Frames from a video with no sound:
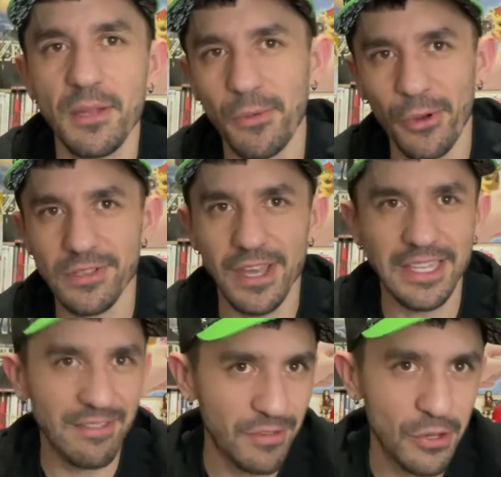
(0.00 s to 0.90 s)
the most
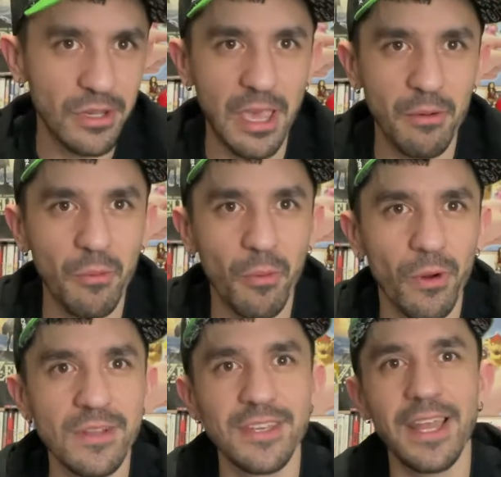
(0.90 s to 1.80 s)
at the Video Game
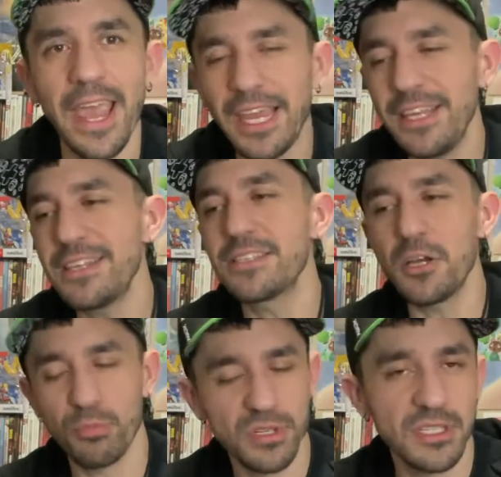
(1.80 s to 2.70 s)
Awards, and
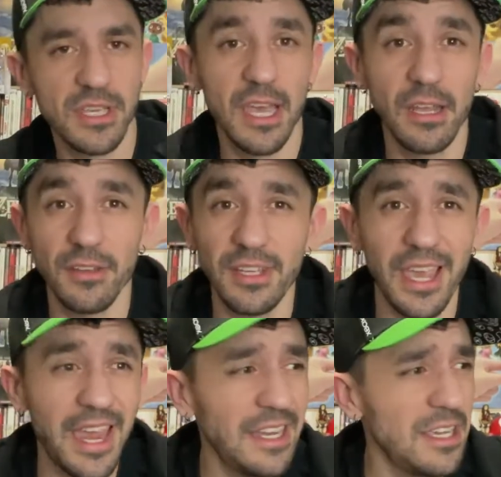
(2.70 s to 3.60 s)
80-some%, it was
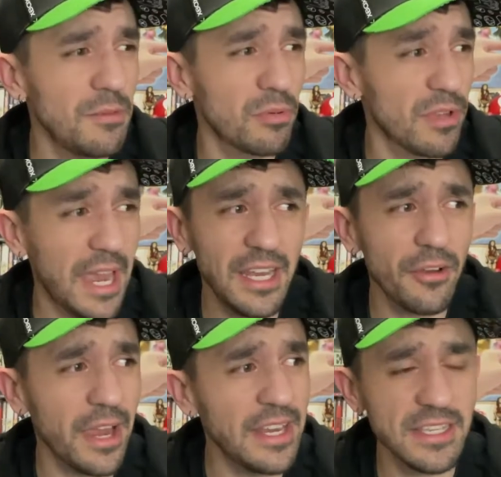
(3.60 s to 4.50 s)
80
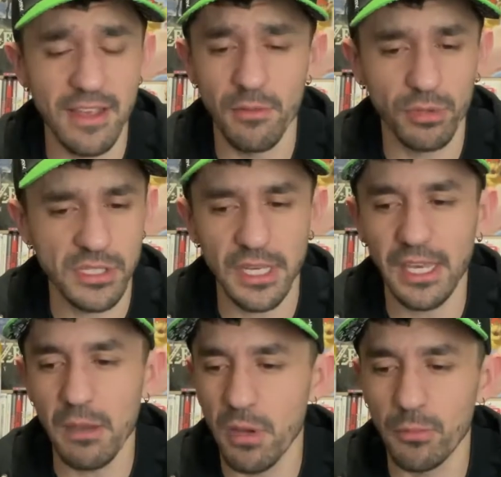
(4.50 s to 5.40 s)
or 87%, I
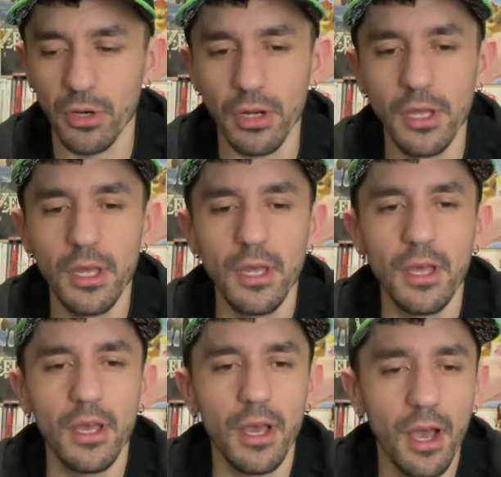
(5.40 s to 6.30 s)
can't remember,
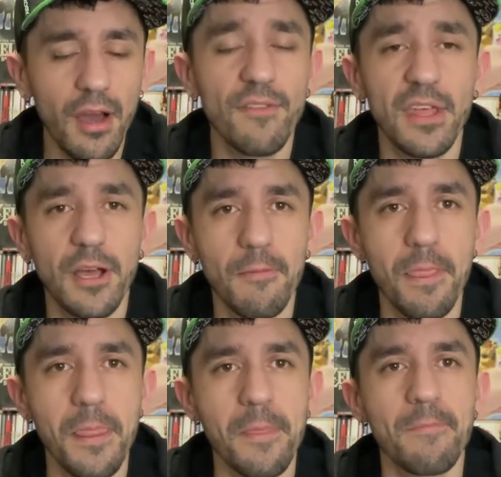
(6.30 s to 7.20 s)
of them
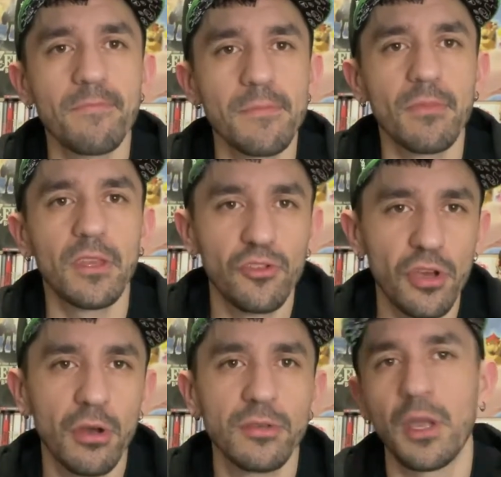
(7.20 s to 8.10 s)

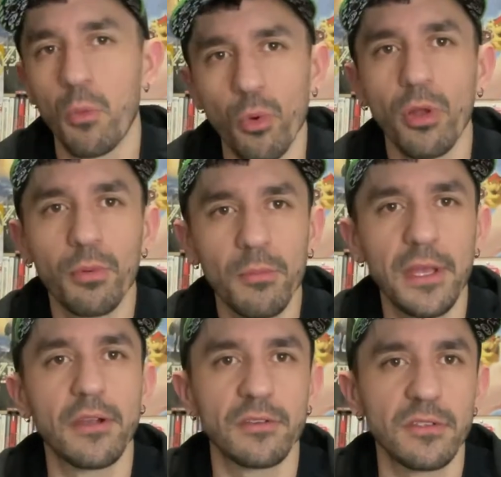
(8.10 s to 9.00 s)
chose world
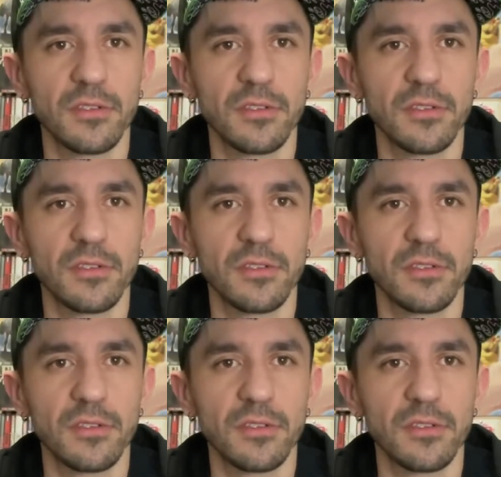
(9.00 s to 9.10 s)
premieres and